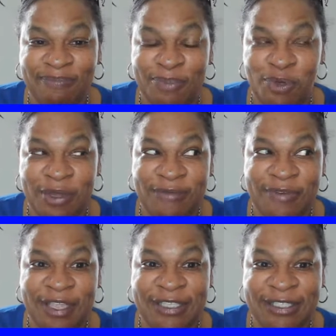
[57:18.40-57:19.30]
Born and
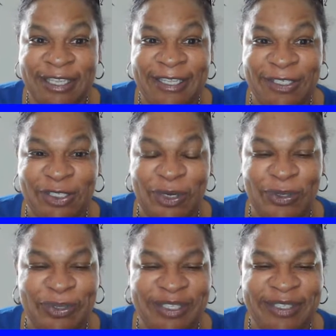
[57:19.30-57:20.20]
raised in
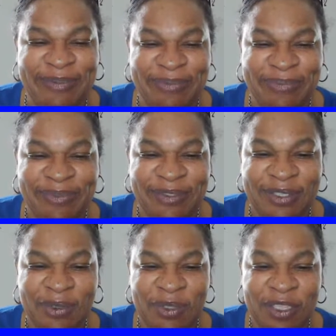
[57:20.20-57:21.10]
Jersey.
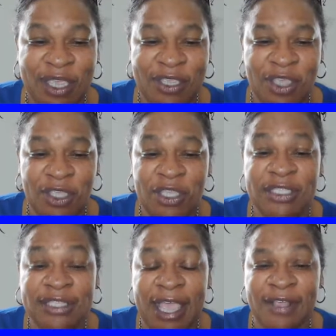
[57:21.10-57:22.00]
It
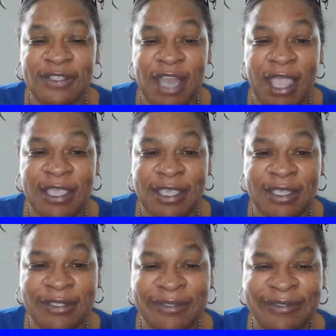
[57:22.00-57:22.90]
sounds like it.